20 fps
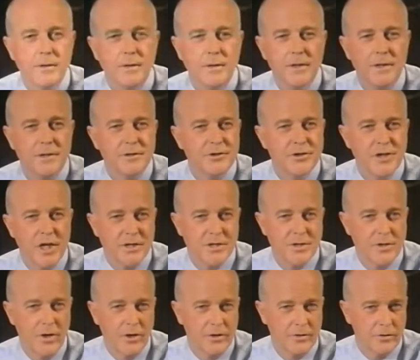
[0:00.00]
It's
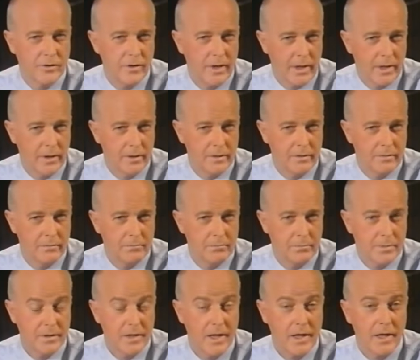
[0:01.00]
just not cricket,
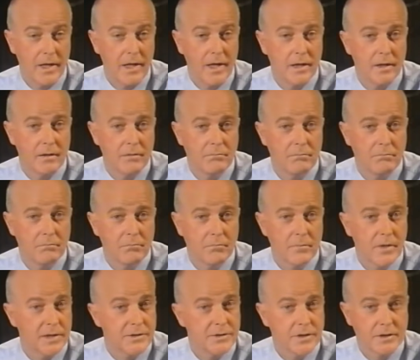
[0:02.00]
but then again,
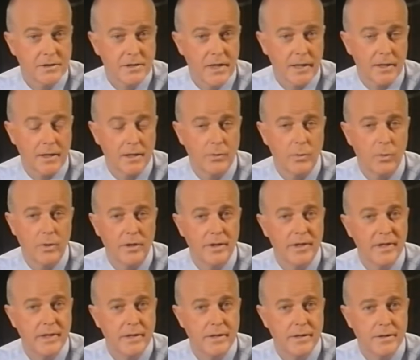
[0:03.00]
that's exactly what it
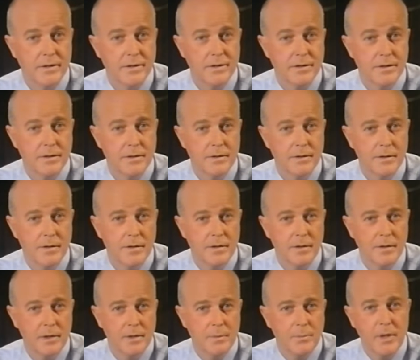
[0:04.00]
is.
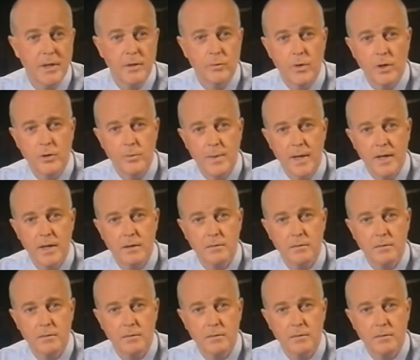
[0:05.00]
Peter Roebuck,